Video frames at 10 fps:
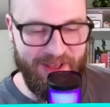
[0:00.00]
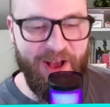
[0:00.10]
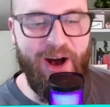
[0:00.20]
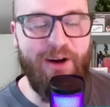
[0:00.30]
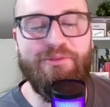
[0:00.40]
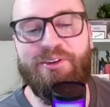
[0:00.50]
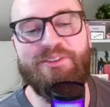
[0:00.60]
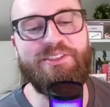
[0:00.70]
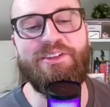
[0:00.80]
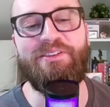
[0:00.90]
of
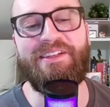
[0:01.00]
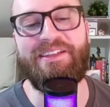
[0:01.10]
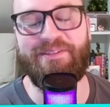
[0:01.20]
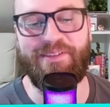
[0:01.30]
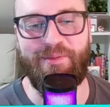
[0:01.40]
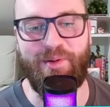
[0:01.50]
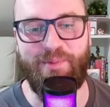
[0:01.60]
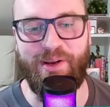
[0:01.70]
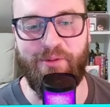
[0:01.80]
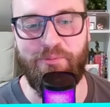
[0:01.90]
those two, neither of them are
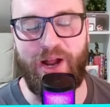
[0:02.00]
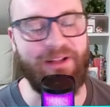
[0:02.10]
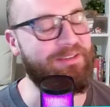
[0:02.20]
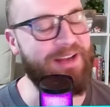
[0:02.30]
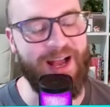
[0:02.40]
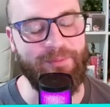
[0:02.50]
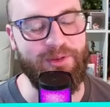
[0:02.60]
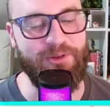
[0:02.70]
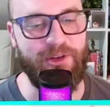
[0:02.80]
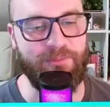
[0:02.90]
big on Prowler. I'm
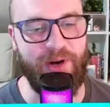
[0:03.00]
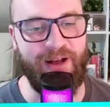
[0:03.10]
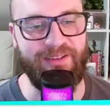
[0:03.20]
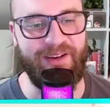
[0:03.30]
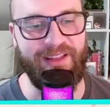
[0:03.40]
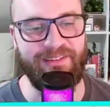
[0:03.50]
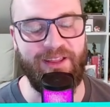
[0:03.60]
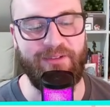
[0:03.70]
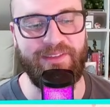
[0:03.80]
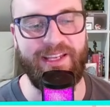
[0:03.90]
huge on Prowler. I
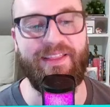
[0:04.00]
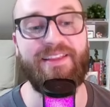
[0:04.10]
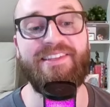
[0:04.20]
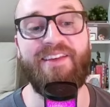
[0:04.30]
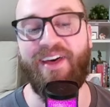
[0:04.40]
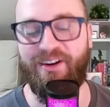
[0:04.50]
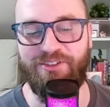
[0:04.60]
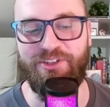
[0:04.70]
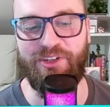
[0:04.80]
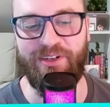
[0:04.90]
love getting that 7
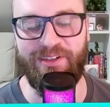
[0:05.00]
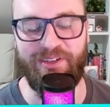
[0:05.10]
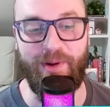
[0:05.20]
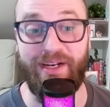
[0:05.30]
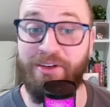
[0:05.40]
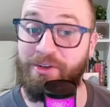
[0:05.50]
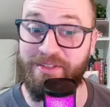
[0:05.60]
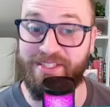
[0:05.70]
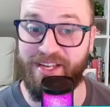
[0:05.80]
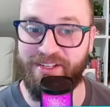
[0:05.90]
energy going to turn
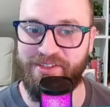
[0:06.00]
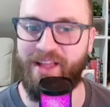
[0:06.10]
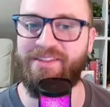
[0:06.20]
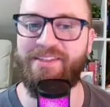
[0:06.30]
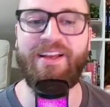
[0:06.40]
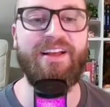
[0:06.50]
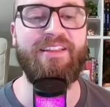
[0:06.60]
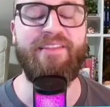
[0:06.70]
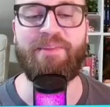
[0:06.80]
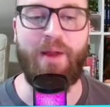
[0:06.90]
6. So that's
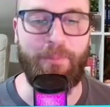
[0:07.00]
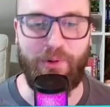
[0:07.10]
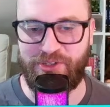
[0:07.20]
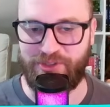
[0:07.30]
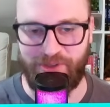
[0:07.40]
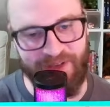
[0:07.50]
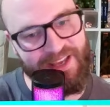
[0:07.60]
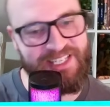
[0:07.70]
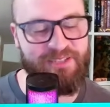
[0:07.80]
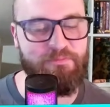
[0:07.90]
my personal
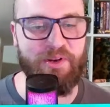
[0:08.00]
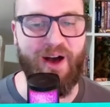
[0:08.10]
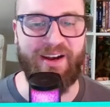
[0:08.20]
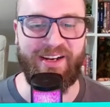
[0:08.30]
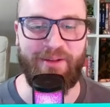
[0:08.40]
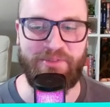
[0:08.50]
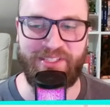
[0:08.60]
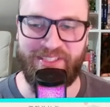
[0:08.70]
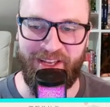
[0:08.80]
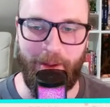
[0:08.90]
spin on it. I'm
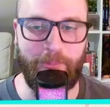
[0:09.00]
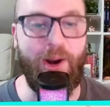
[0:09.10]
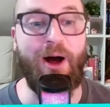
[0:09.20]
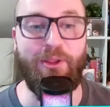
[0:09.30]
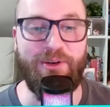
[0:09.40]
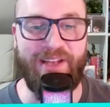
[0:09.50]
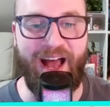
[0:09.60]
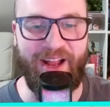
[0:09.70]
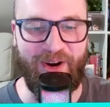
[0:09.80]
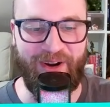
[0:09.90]
just a Prowler
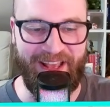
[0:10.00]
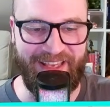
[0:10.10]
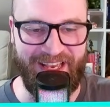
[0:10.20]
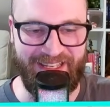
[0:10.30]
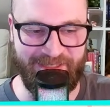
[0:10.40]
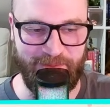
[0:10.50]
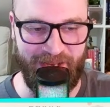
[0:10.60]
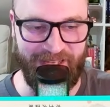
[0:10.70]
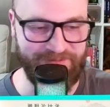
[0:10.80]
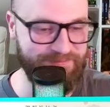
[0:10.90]
diehard, I guess. But